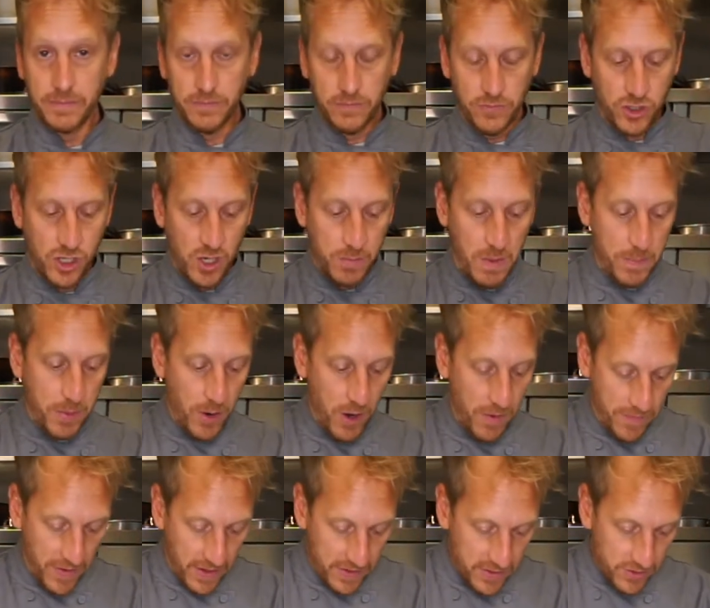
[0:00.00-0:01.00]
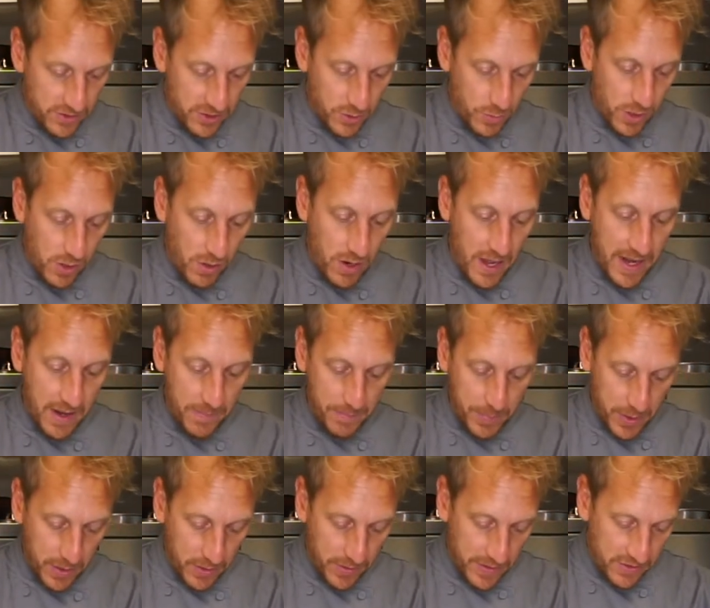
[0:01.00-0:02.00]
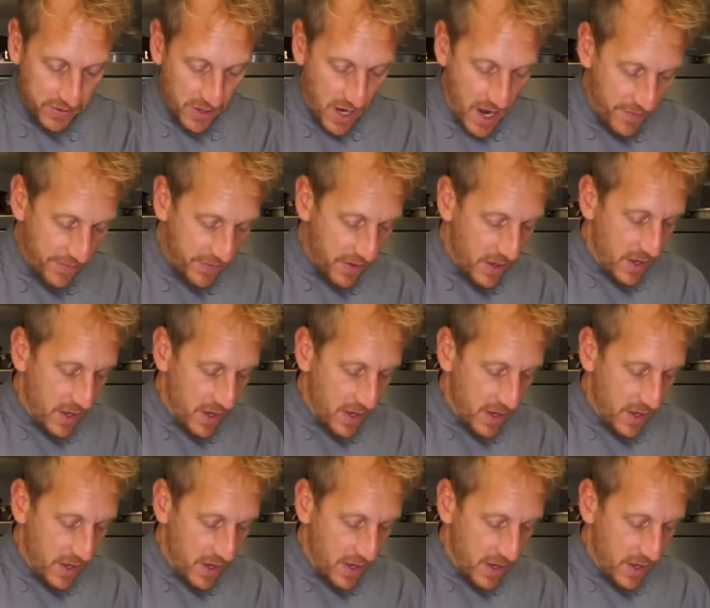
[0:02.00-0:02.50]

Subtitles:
should be perfect. So we'll go ahead and pull these off.